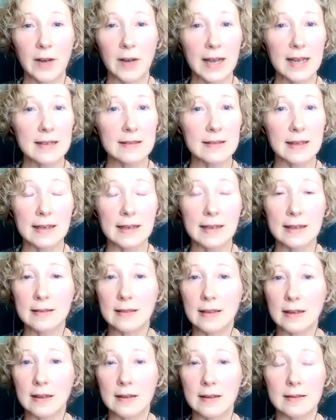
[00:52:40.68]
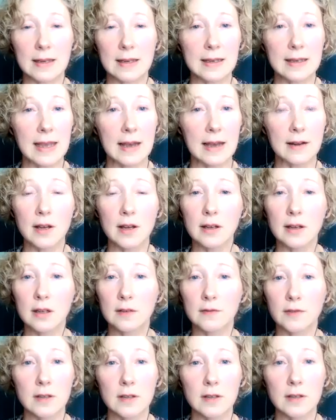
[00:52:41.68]
right they, they they cannot
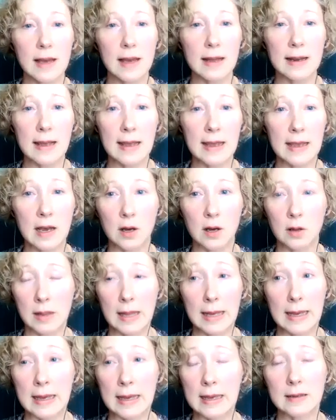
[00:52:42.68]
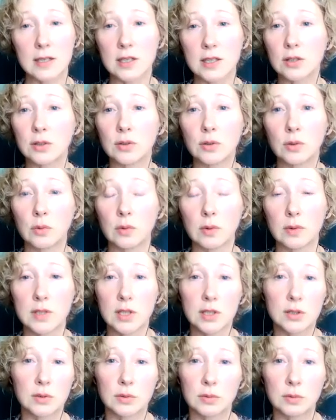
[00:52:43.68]
convert that ala to
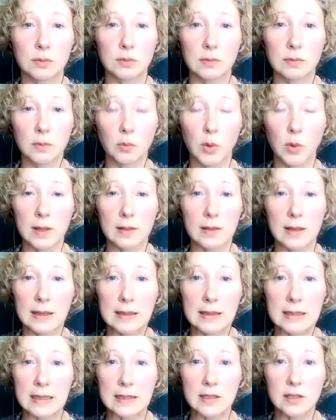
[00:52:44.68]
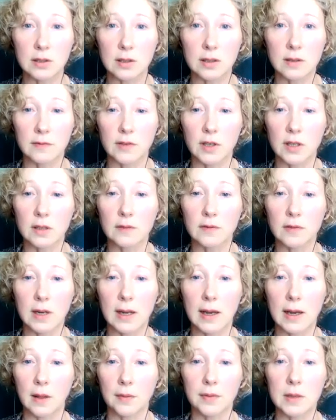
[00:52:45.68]
to what they need to convert it for
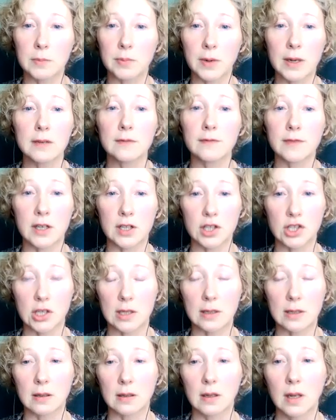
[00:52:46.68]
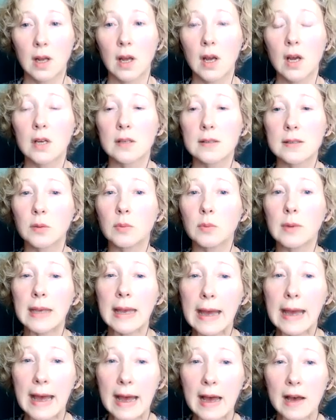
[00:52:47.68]
a healthy brain function so we
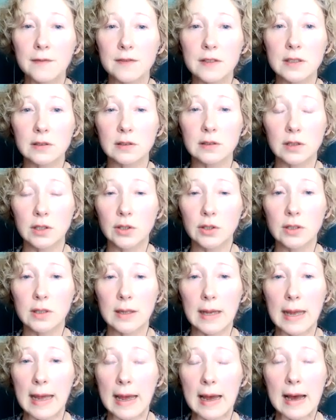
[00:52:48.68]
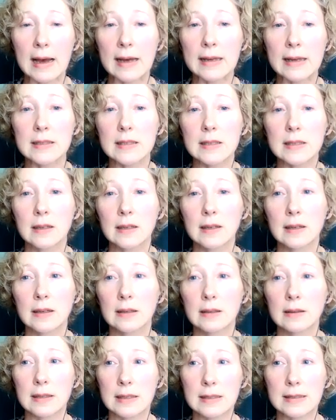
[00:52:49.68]
have to look at
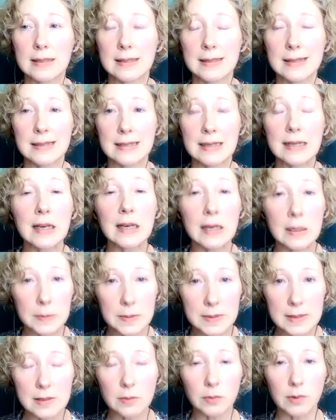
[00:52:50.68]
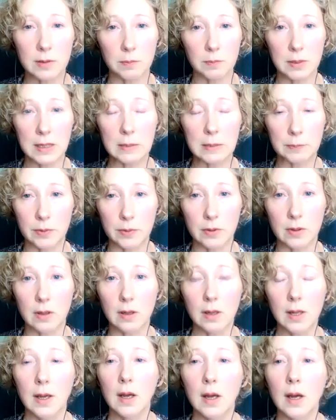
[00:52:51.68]
these SNPs with
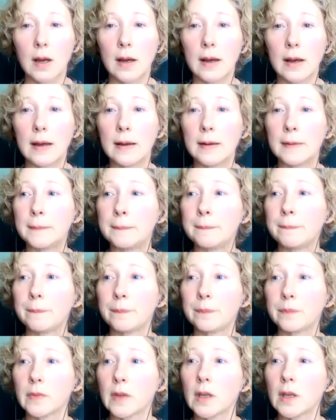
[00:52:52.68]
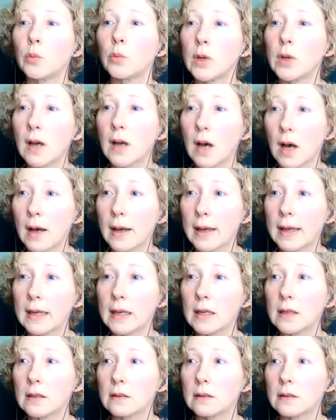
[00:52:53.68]
people um, when
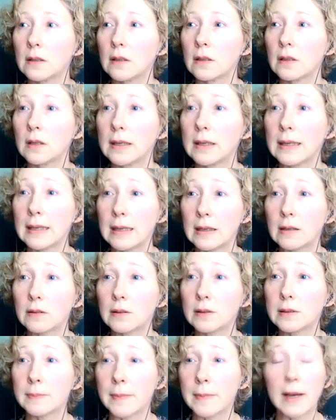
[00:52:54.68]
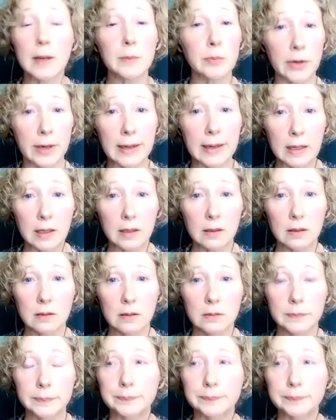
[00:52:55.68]
i healed my brain